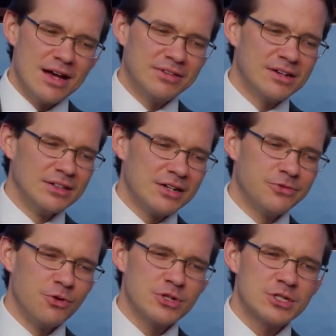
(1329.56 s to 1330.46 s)
I think a lot
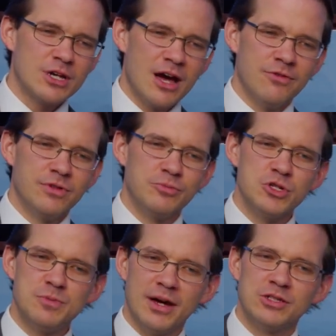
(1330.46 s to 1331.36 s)
of folks have the
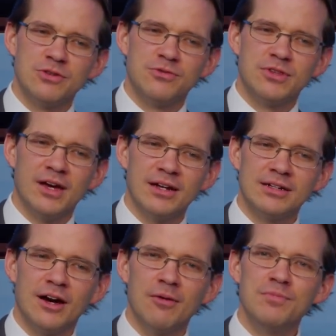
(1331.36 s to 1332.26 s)
perspective
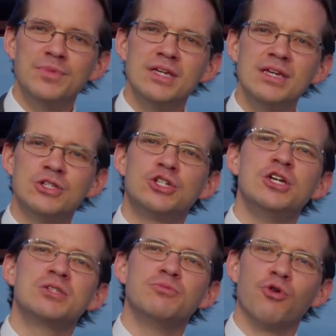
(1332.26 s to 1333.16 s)
that ESG
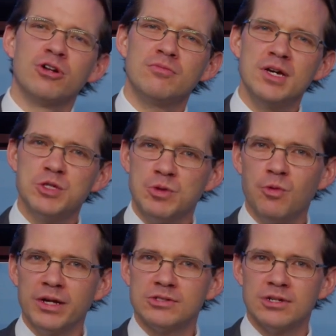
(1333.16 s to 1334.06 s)
is important because we
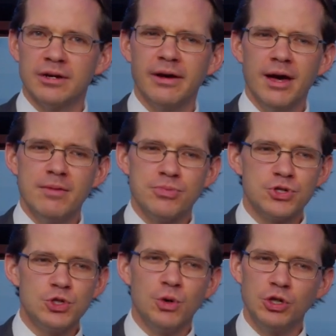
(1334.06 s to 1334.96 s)
want to
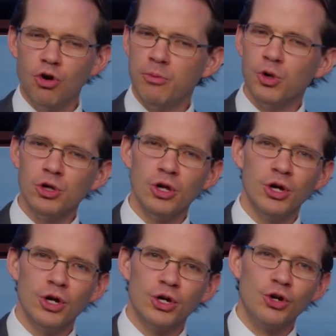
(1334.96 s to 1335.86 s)
pursue a noble
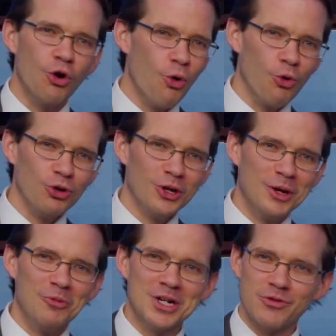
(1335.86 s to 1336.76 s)
goal
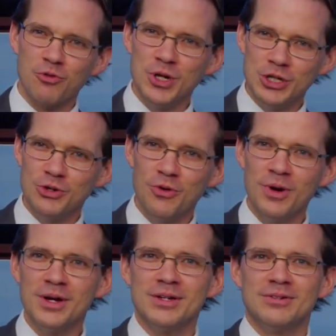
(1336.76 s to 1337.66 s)
in whatever we
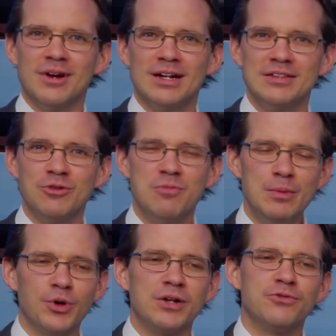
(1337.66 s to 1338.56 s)
do, right? I think what
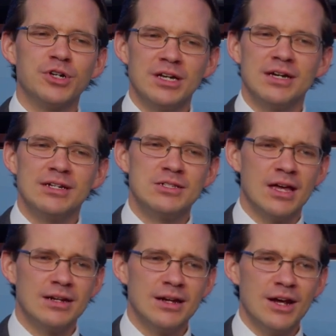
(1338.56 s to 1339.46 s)
people can forget is
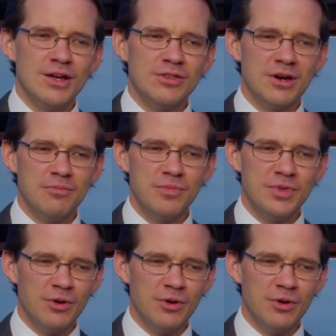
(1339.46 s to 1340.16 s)
that the